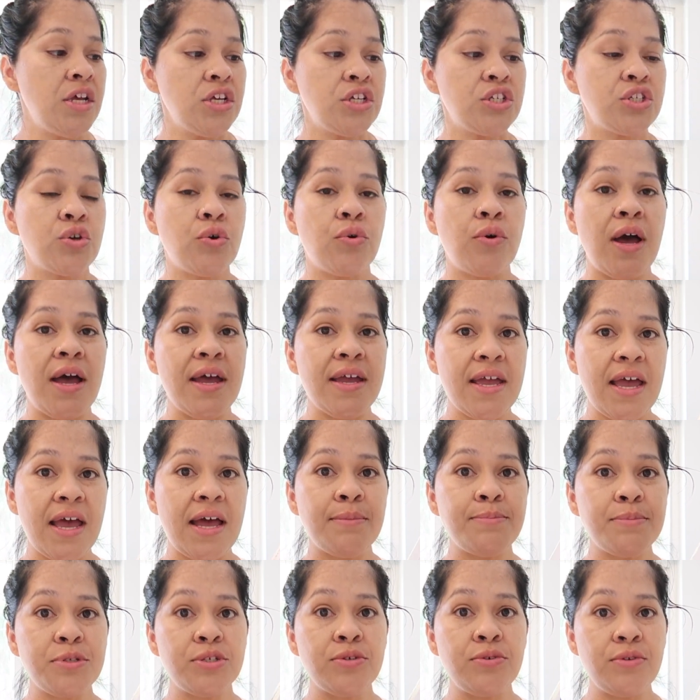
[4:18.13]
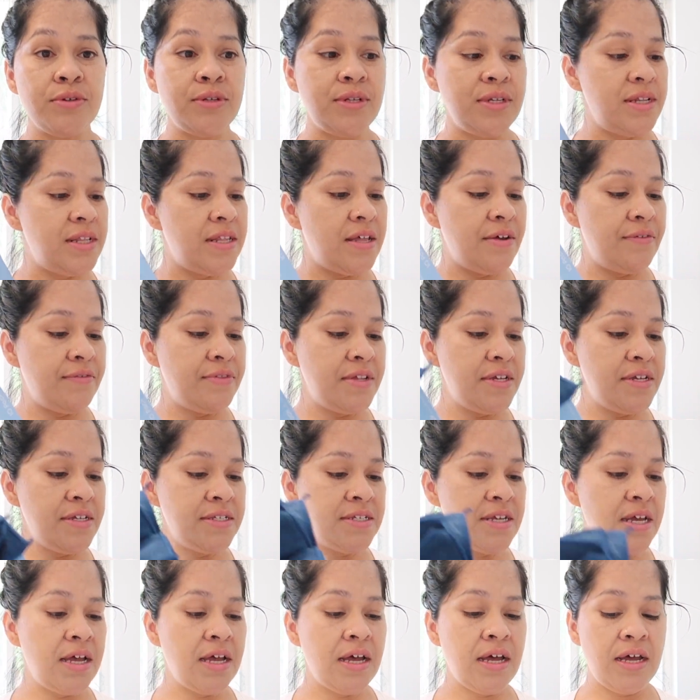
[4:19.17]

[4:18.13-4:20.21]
so I absolutely love these.